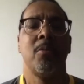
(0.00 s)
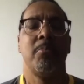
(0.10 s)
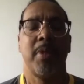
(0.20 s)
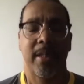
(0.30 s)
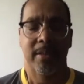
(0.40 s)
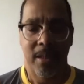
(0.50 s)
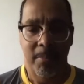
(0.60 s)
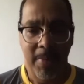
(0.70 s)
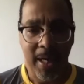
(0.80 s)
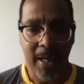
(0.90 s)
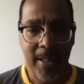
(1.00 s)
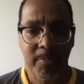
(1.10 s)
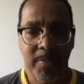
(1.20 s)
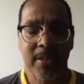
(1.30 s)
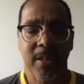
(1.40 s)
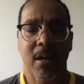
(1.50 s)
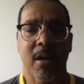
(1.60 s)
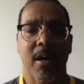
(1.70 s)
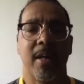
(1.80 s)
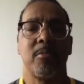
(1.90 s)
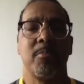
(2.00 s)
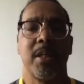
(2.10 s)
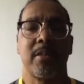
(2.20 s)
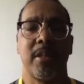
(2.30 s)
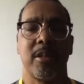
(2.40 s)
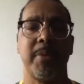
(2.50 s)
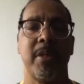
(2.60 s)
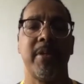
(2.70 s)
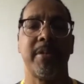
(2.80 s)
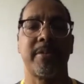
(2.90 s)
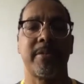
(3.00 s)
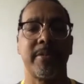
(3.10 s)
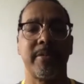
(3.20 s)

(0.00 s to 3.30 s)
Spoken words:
Bless their minds. Bless their hearts. Bless their spirits.